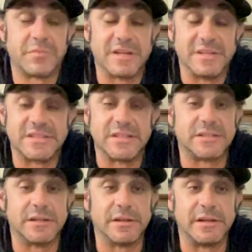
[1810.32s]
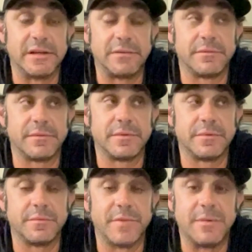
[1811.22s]
consistently
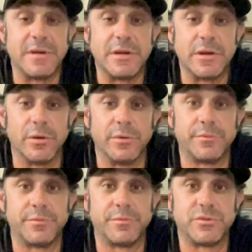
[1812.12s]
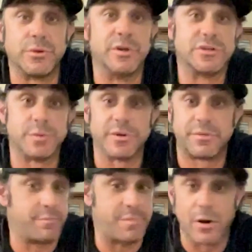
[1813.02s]
maybe yield students
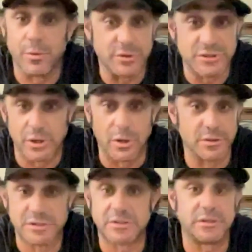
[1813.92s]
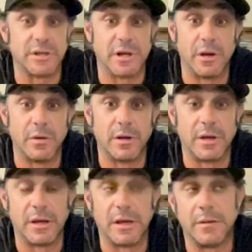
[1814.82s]
with better results.
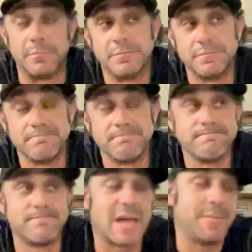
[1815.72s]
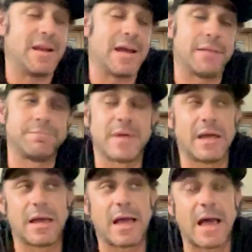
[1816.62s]
I mean,
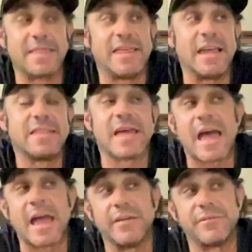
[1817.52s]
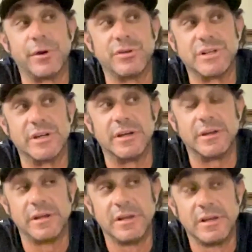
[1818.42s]
I think that if there's
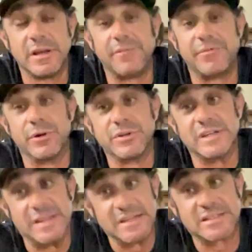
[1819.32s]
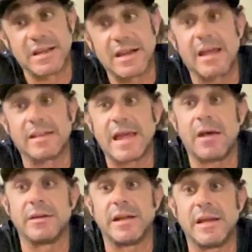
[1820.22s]
a disconnect
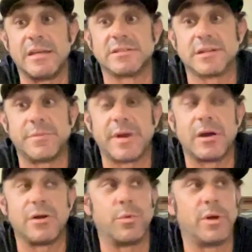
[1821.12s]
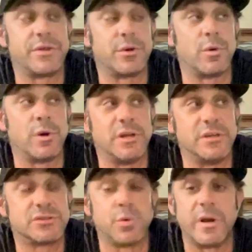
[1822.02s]
nowadays compared to what there
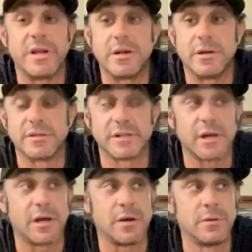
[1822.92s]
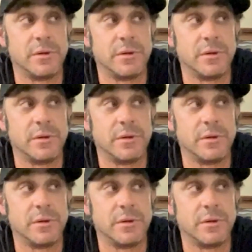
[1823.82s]
was 20 years ago,